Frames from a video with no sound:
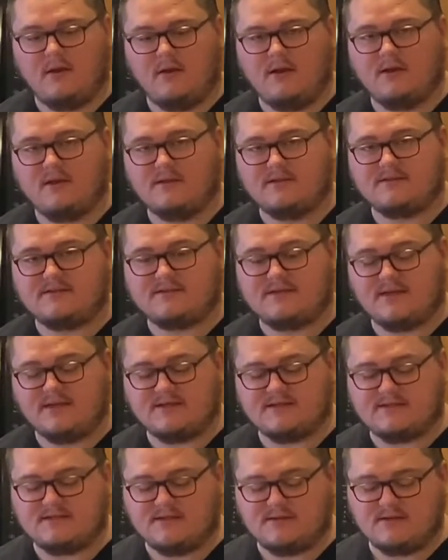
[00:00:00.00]

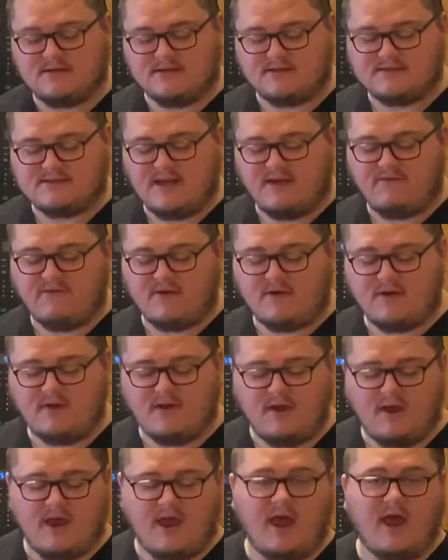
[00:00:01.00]
6 to 7
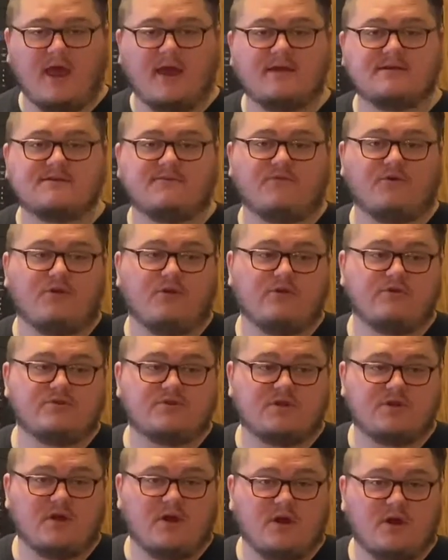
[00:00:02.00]
eggs. If you're using
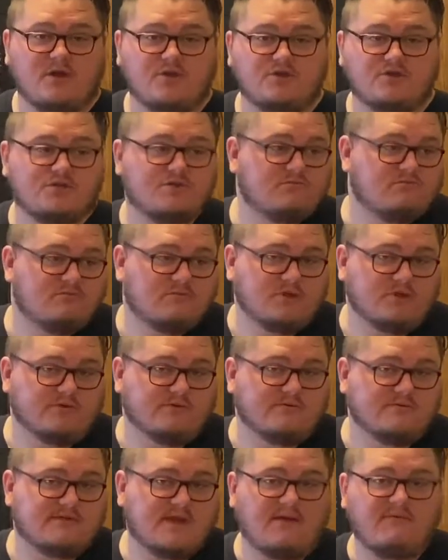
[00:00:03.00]
large, do
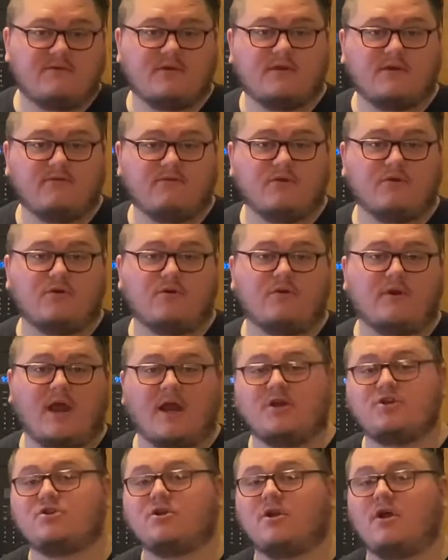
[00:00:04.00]
7. If you're doing
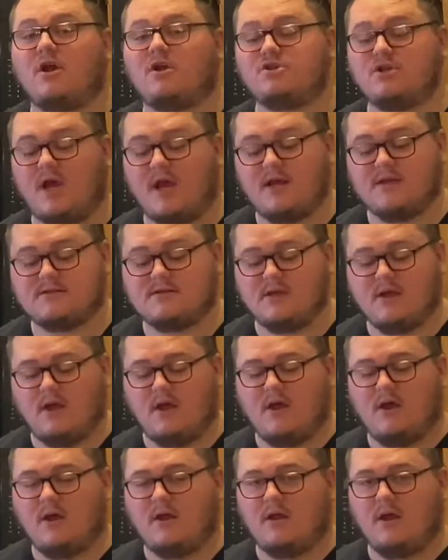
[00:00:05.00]
extra large eggs,
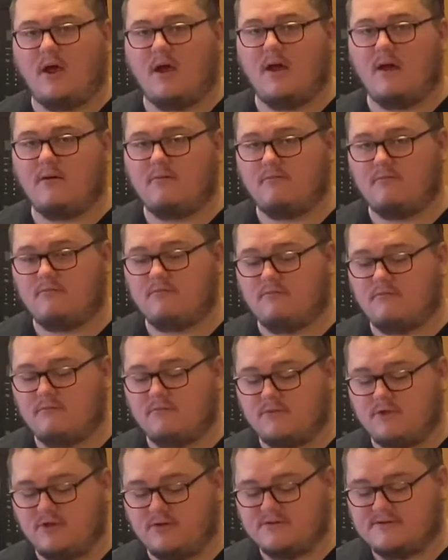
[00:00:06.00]

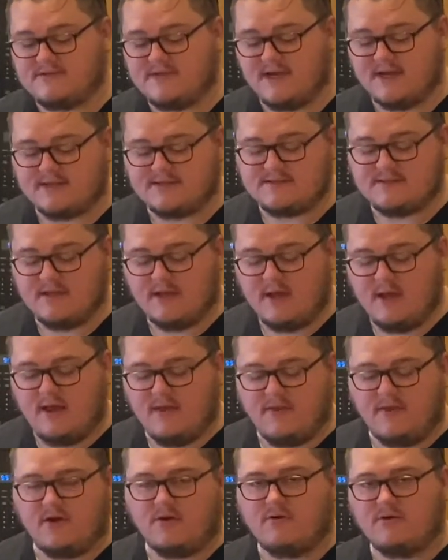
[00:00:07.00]
do 6.
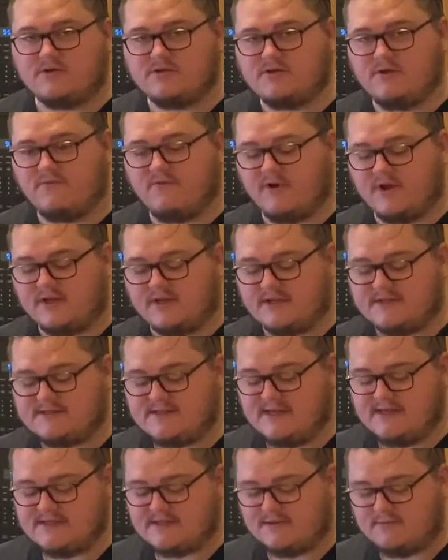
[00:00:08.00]
Then of course don't forget to
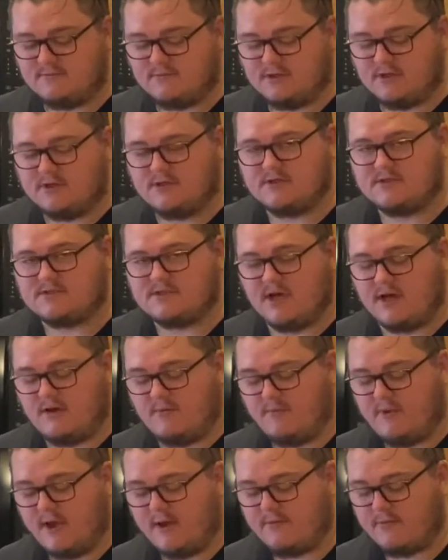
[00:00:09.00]
season them, salt,
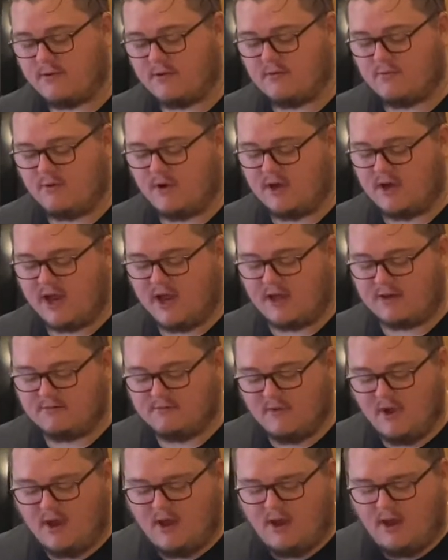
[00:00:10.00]
pepper, whatnot.
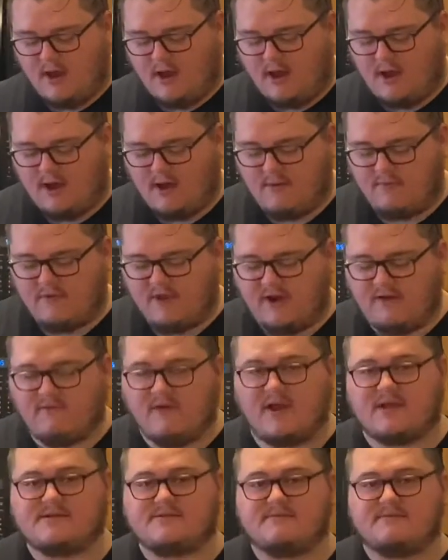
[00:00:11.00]
Then I've got
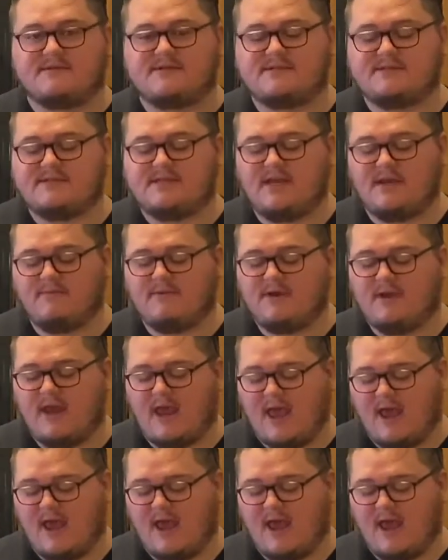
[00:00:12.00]
some cinnamon